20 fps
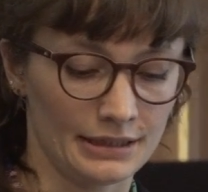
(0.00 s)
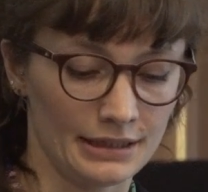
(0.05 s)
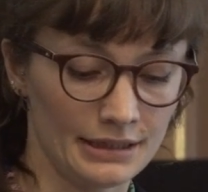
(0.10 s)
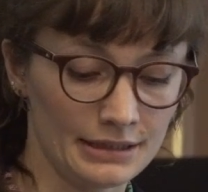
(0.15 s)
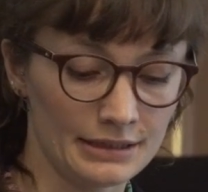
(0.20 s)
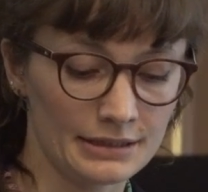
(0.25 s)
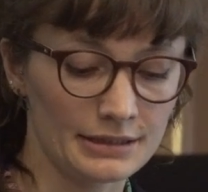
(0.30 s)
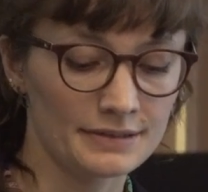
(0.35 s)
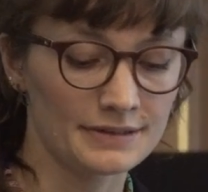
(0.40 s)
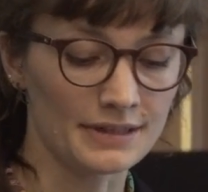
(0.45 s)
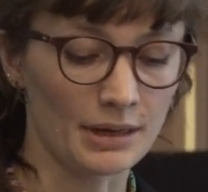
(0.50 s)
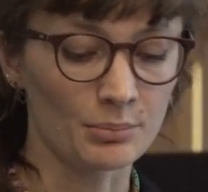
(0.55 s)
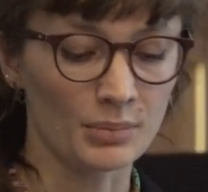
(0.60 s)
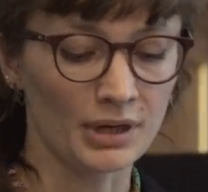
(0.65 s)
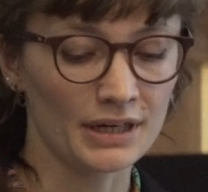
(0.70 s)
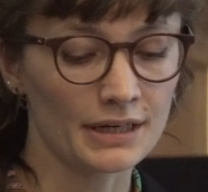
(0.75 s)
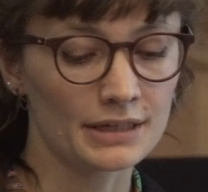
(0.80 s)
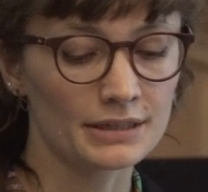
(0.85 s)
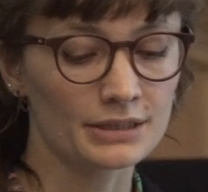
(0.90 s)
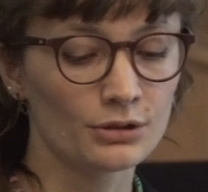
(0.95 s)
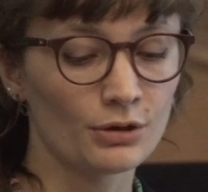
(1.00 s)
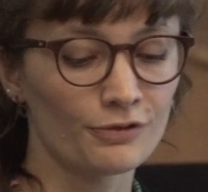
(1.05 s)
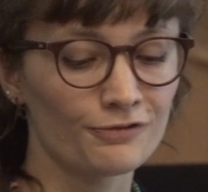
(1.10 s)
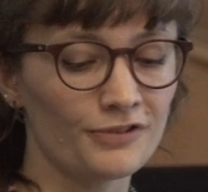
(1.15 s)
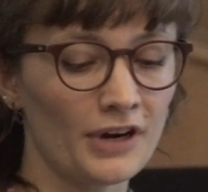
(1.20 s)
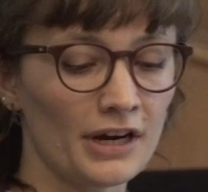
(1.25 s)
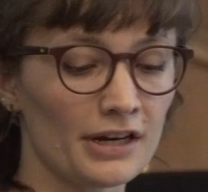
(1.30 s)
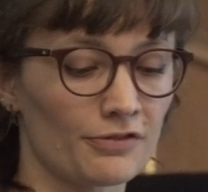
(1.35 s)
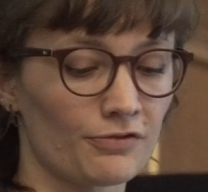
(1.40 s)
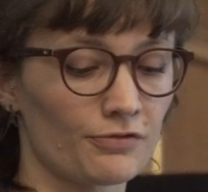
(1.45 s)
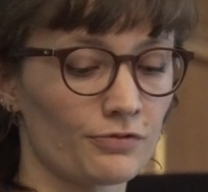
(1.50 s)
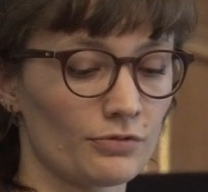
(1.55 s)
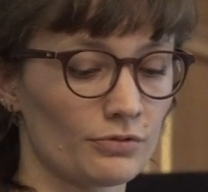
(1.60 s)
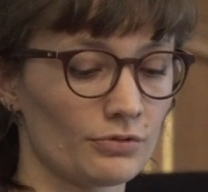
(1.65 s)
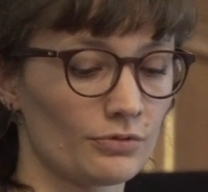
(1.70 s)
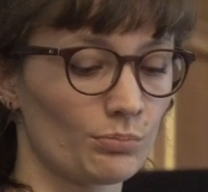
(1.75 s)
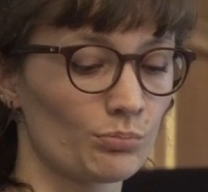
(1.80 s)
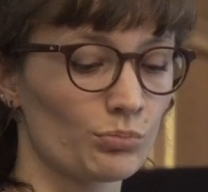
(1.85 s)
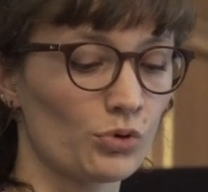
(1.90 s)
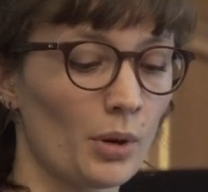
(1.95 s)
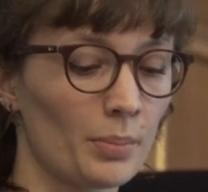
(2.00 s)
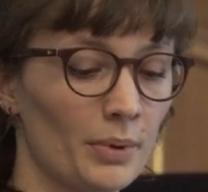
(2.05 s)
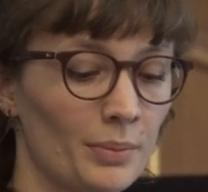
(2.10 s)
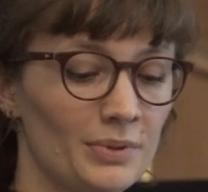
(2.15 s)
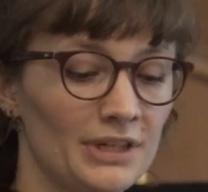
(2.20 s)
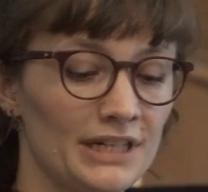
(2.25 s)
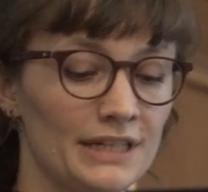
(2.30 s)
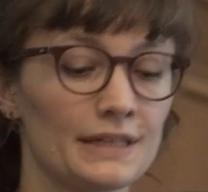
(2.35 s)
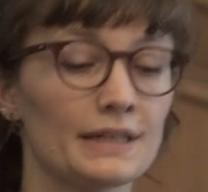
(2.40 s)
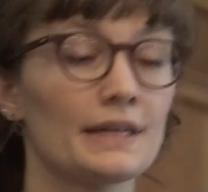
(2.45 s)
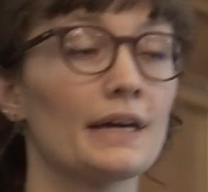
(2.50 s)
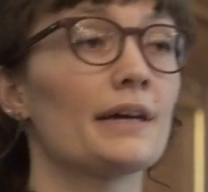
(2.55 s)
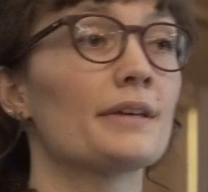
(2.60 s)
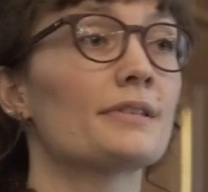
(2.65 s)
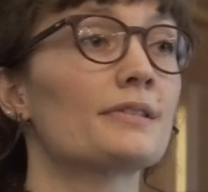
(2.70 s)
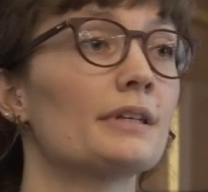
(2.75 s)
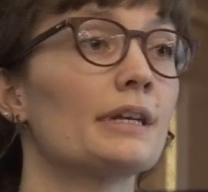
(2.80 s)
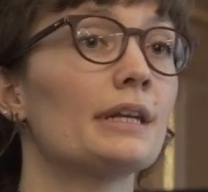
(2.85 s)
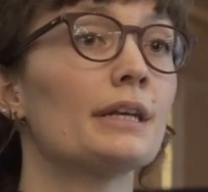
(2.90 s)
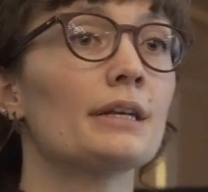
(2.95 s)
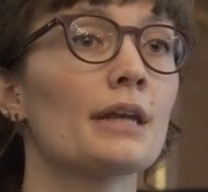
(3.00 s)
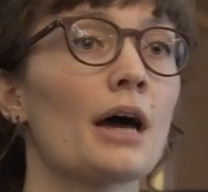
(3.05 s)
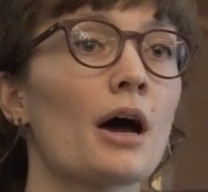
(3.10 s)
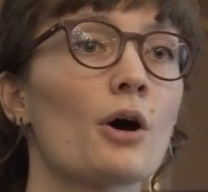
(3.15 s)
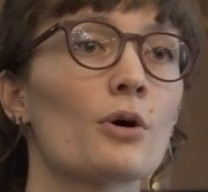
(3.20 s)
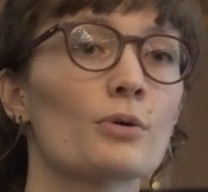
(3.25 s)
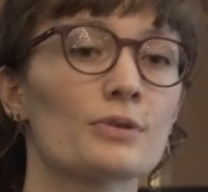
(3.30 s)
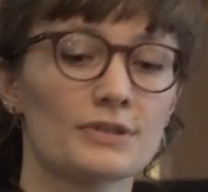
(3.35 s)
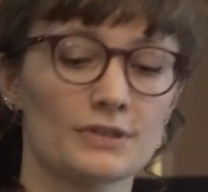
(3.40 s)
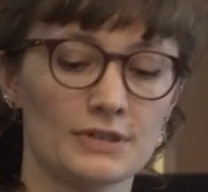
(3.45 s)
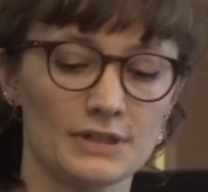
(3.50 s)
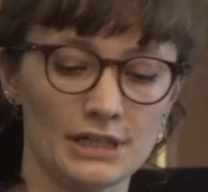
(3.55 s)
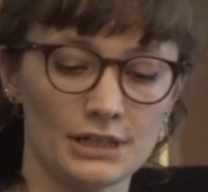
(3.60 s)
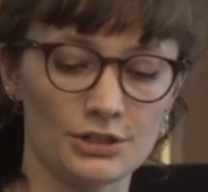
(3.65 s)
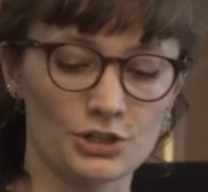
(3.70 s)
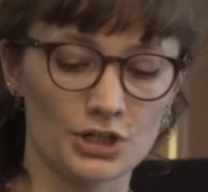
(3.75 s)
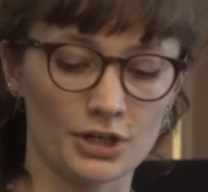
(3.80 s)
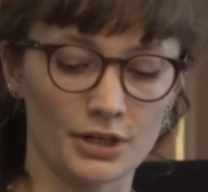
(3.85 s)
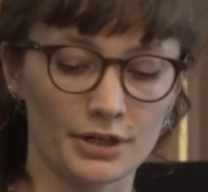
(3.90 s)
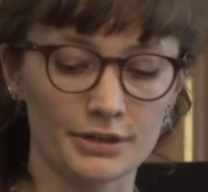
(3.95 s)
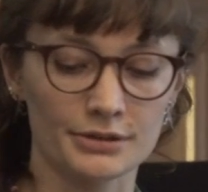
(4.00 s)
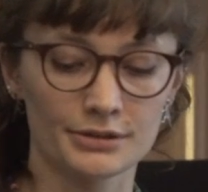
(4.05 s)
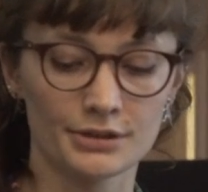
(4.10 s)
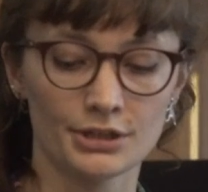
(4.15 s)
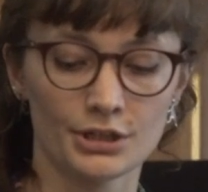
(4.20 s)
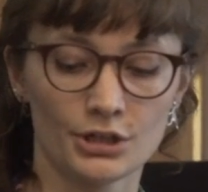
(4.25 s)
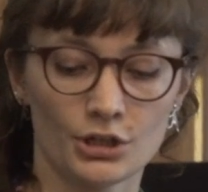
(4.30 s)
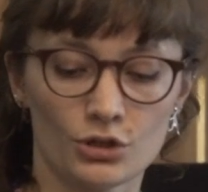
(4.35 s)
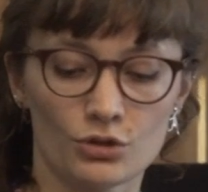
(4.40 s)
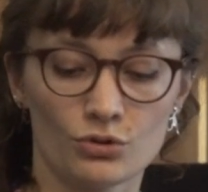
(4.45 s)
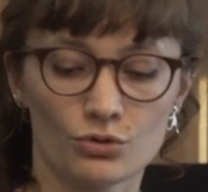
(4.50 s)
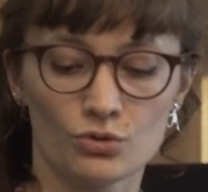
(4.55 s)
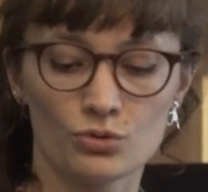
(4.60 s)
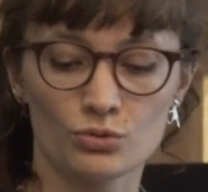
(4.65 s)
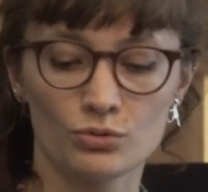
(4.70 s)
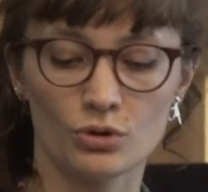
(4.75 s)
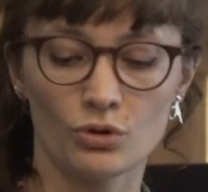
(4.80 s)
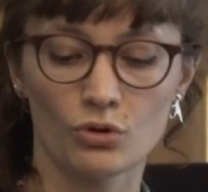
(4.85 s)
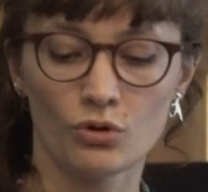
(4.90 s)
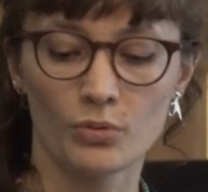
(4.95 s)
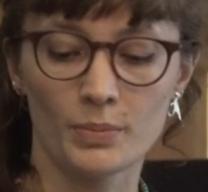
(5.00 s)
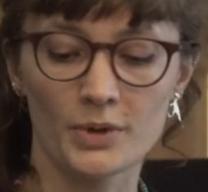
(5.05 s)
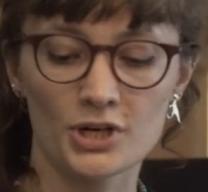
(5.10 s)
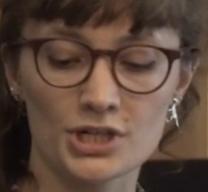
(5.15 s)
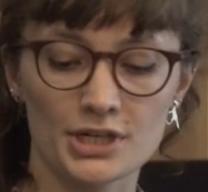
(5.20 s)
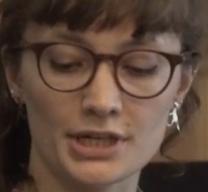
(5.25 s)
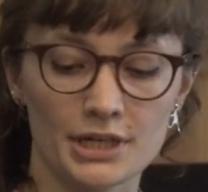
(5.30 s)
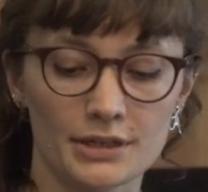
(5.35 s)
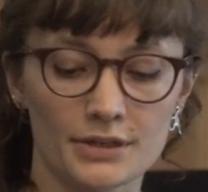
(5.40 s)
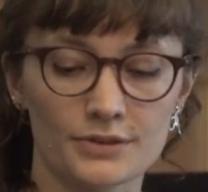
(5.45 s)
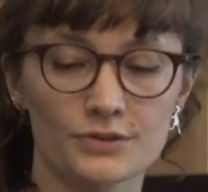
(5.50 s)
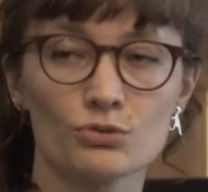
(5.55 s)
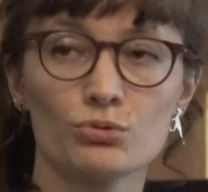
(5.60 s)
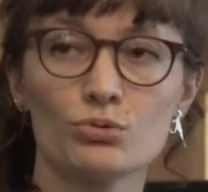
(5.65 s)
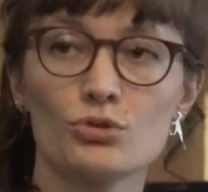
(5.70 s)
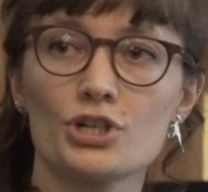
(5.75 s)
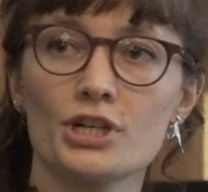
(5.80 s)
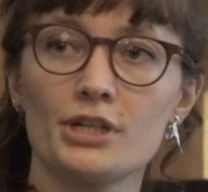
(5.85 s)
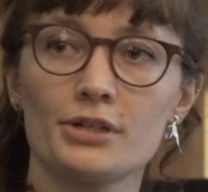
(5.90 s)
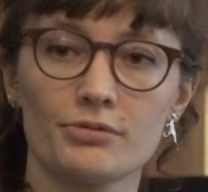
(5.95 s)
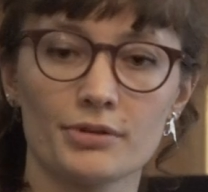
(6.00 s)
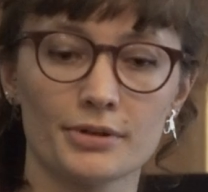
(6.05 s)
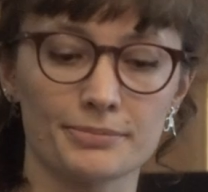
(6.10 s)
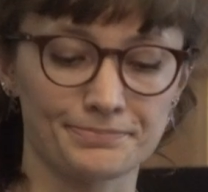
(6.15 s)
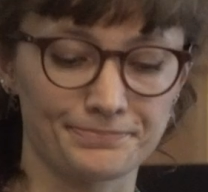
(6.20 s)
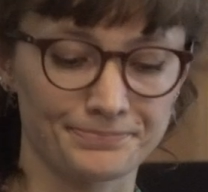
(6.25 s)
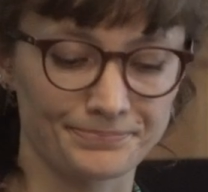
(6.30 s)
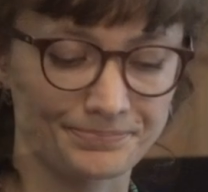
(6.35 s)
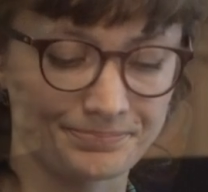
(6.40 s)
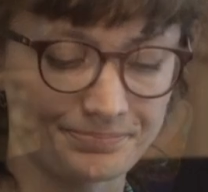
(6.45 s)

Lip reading: in December 1905, probably as an in-house teacher to Obersteiner's 2 children.